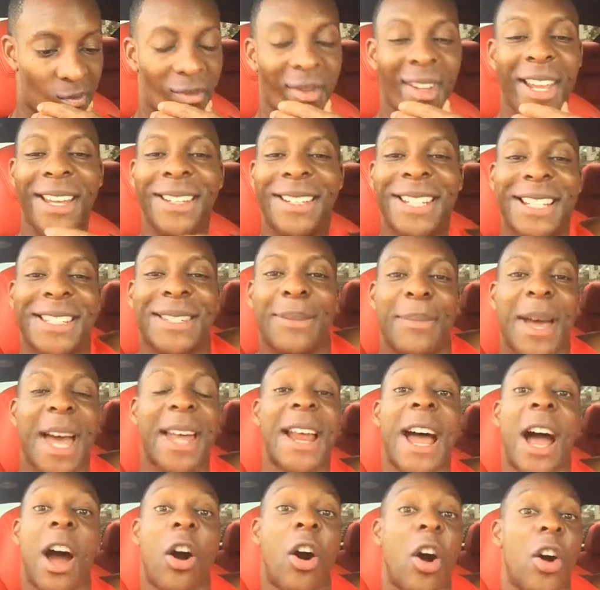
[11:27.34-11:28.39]
it doesn't matter
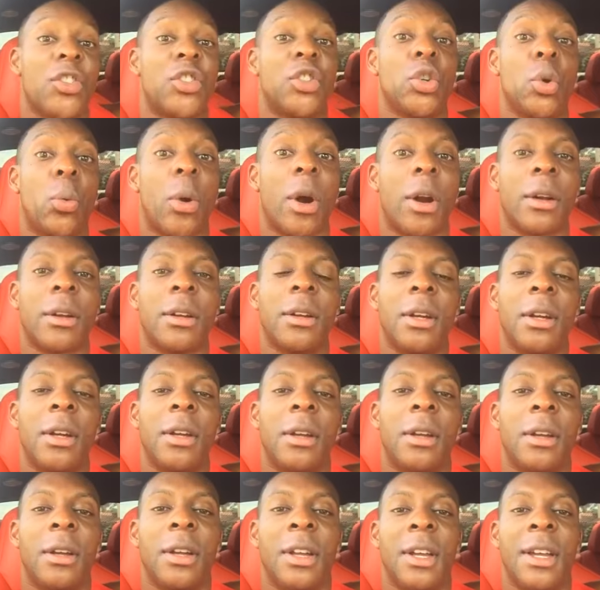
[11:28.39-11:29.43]
how hard you work.
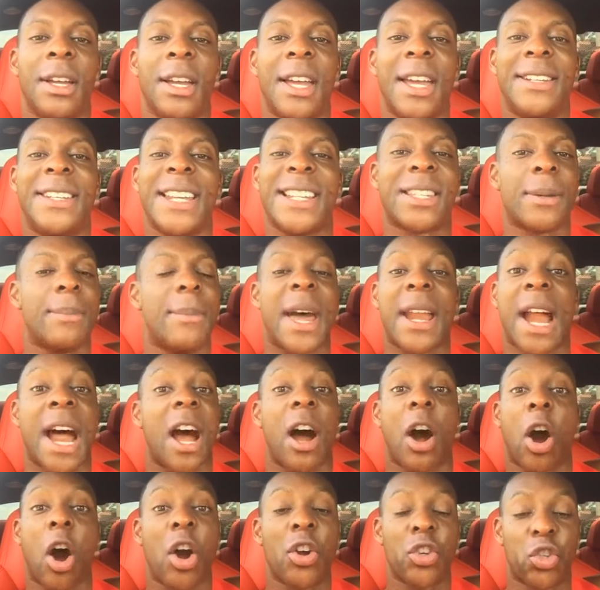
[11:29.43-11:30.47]
It doesn't matter how
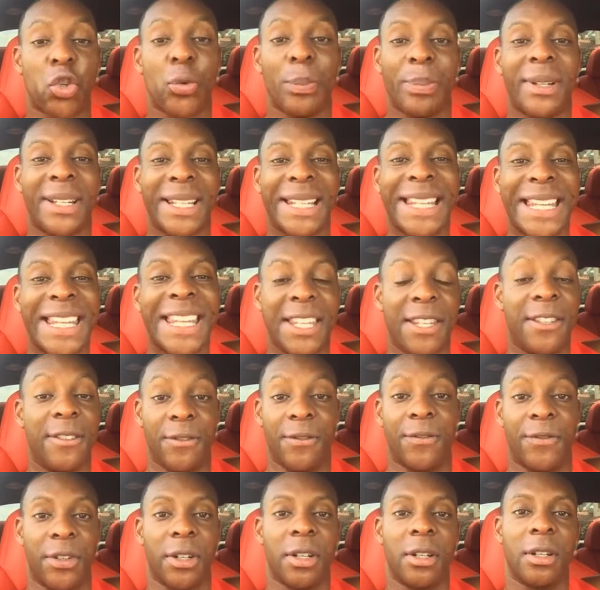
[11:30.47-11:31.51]
hard you believe.
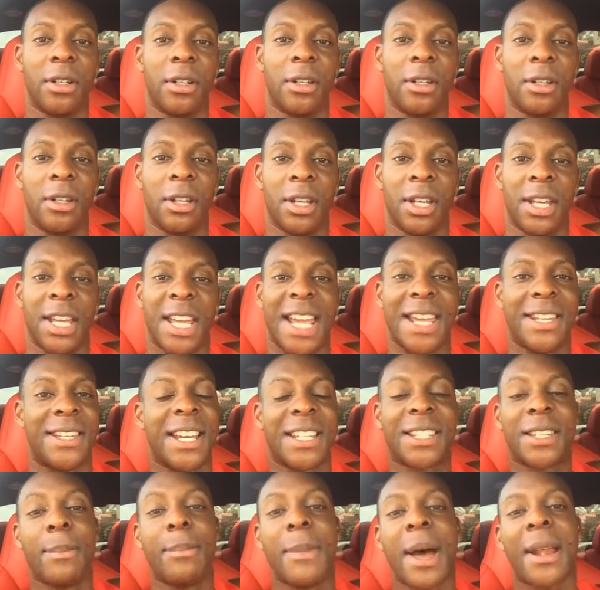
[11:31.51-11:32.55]
It
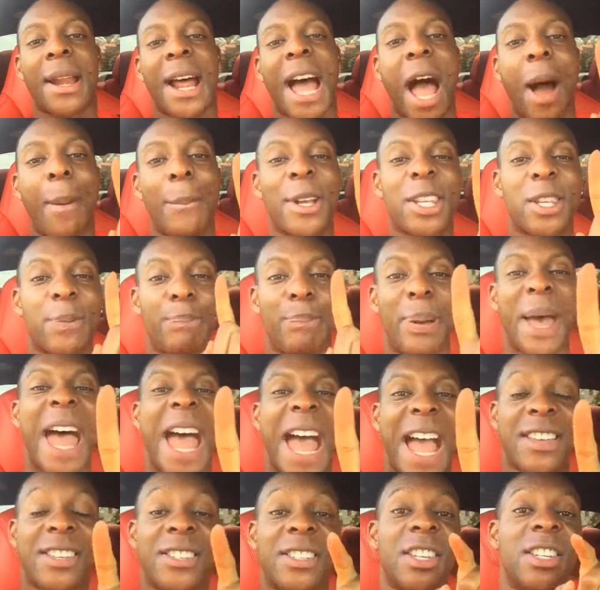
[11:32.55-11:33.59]
doesn't matter how much
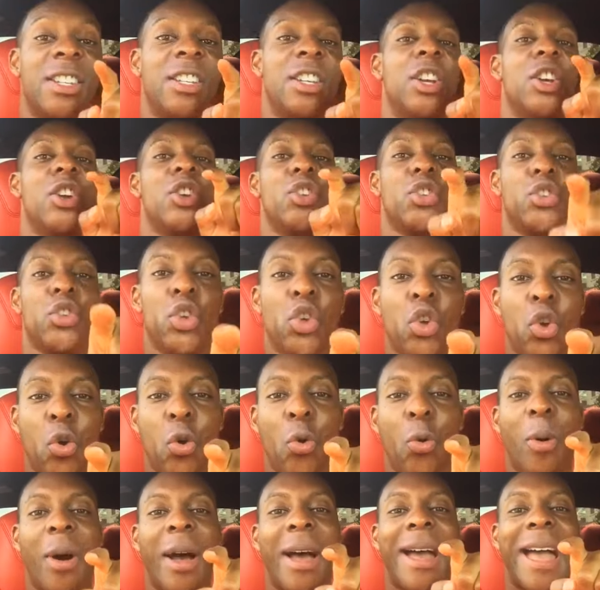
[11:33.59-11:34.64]
passion you
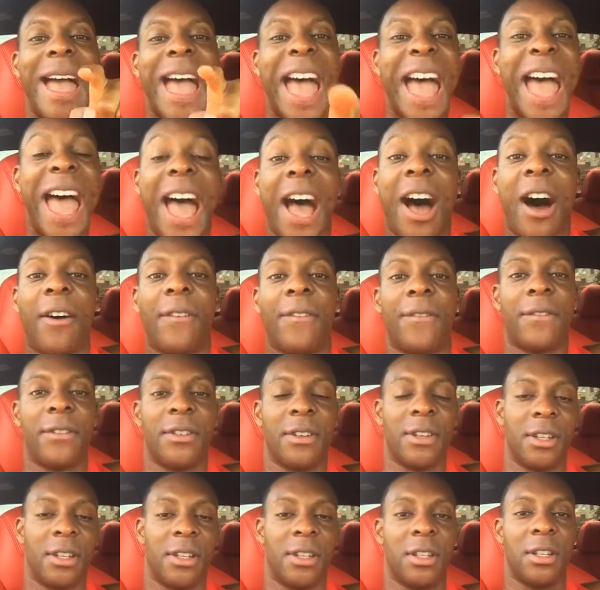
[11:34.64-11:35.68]
have.
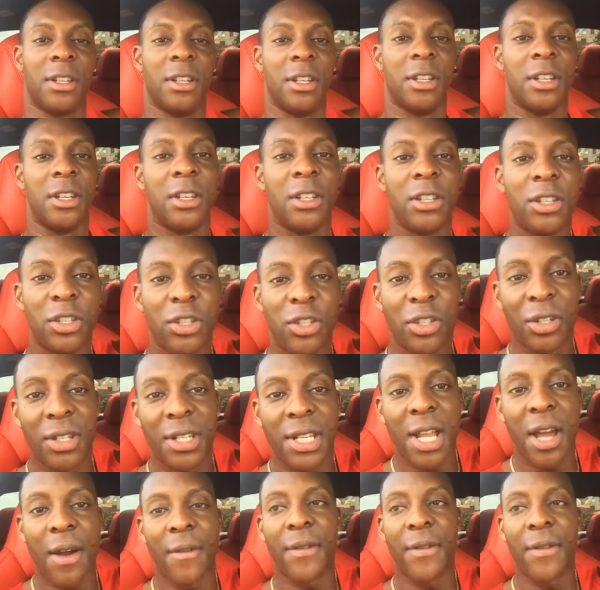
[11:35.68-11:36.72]
You'll
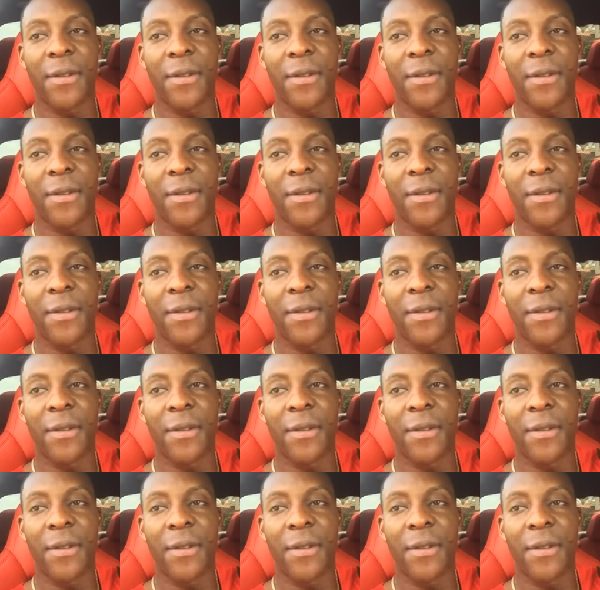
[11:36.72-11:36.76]
never